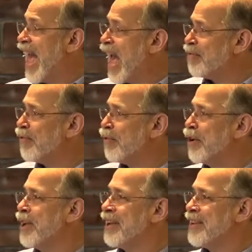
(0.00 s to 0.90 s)

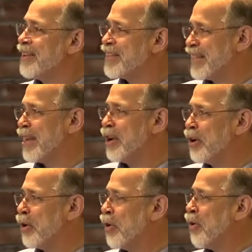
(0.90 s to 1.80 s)
every
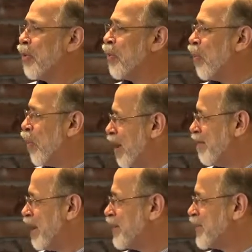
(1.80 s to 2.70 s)
single one
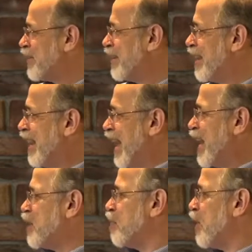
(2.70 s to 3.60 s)
of us
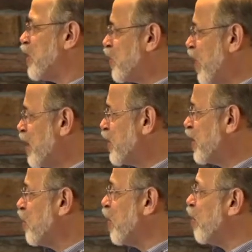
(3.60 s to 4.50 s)
has been
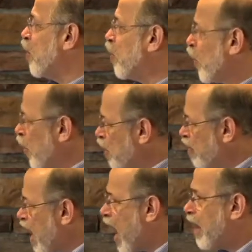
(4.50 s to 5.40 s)
entrusted with the Word
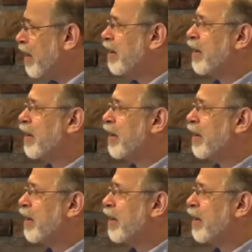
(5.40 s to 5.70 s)
of God